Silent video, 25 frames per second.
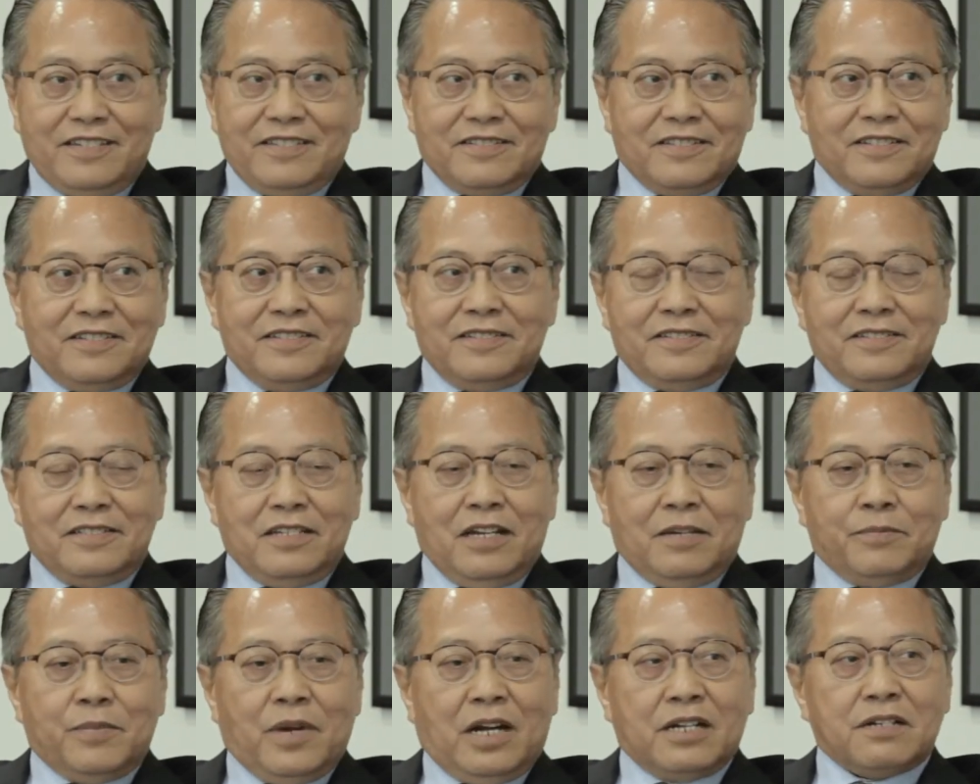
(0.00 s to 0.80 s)
the
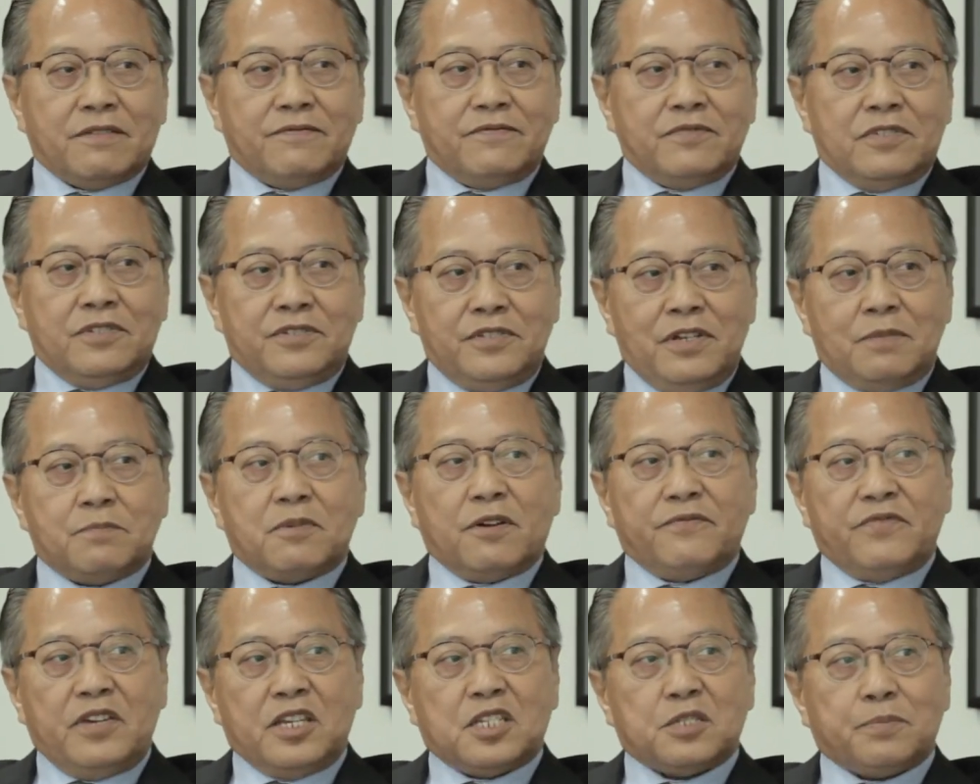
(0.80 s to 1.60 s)
number
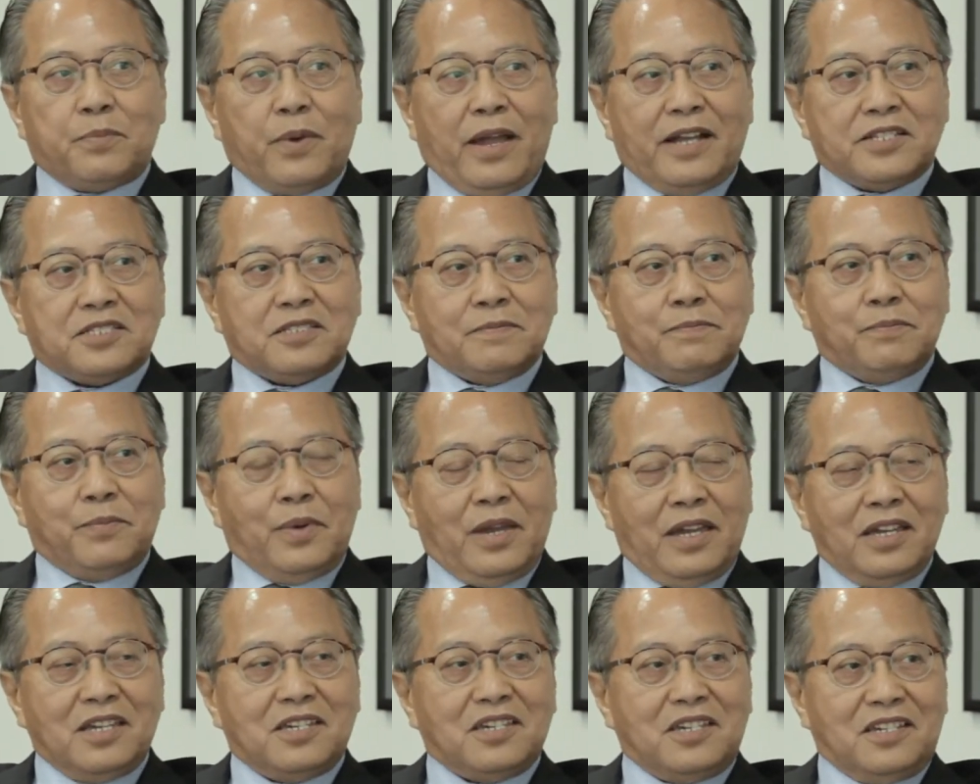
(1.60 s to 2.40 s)
of expats in
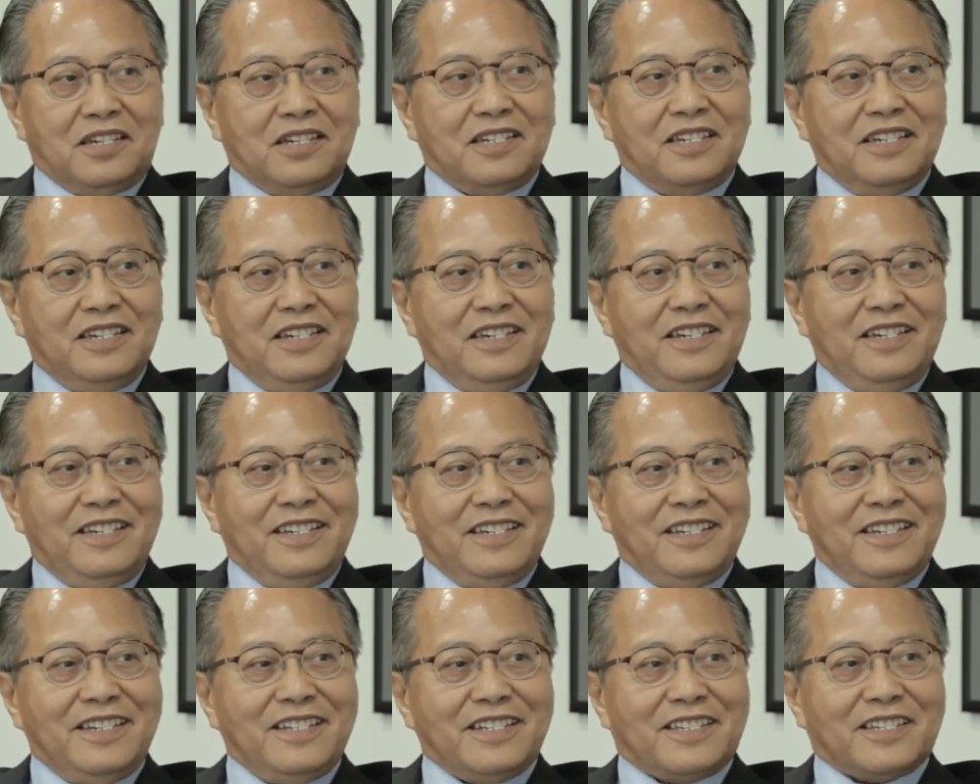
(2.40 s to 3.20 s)
banking
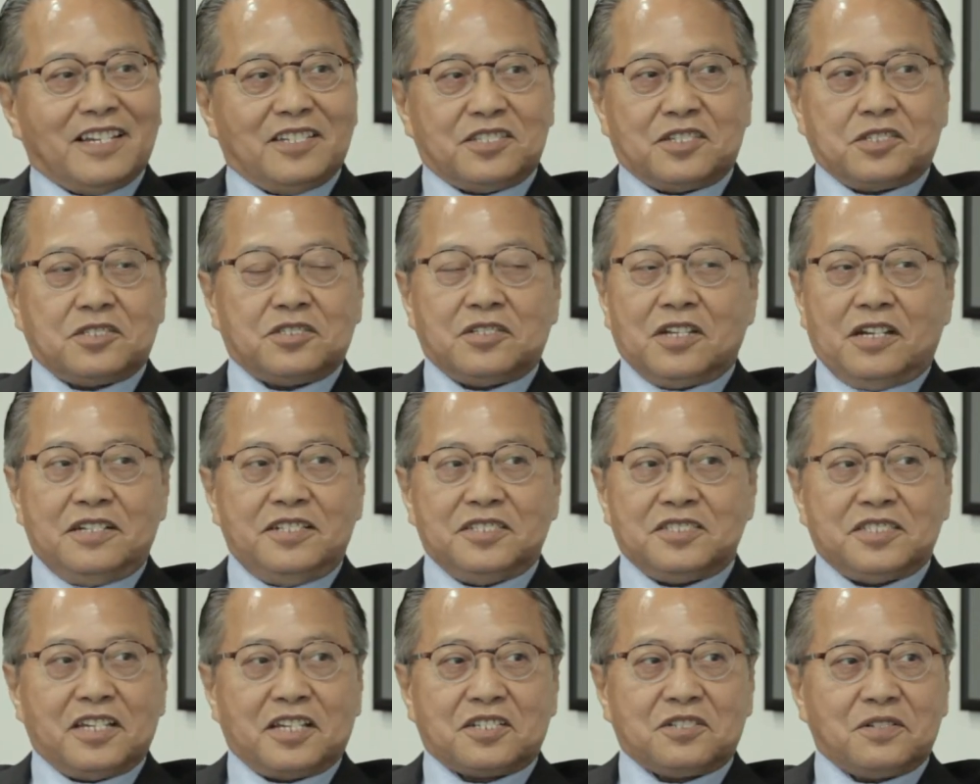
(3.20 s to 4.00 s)
in Kazakhstan
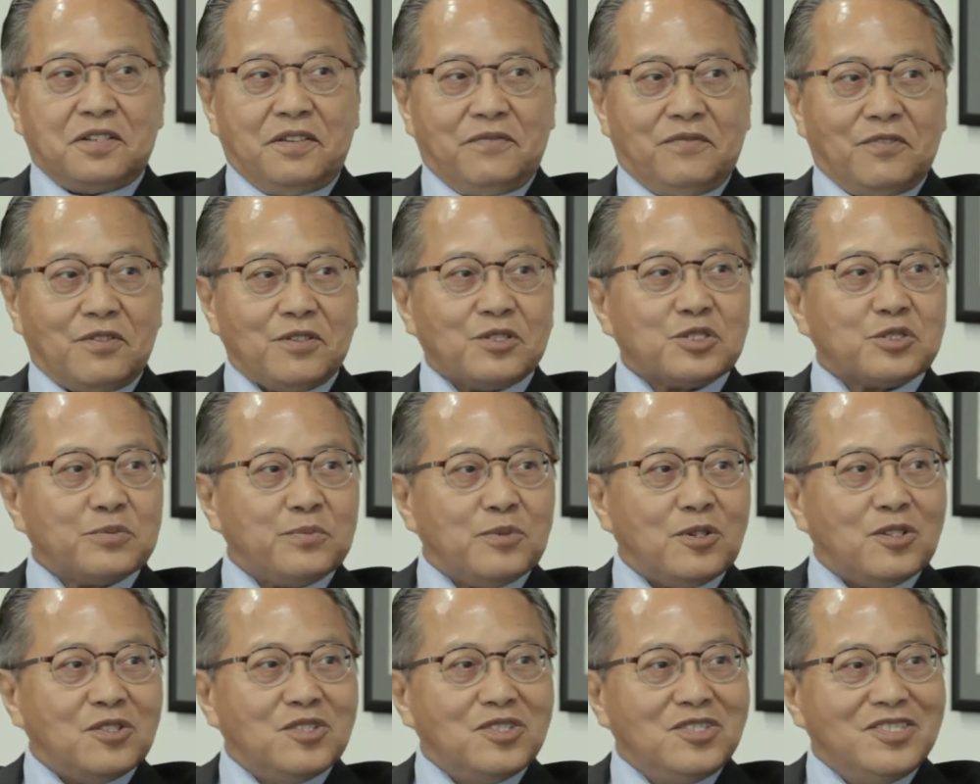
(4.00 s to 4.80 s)
is actually very small.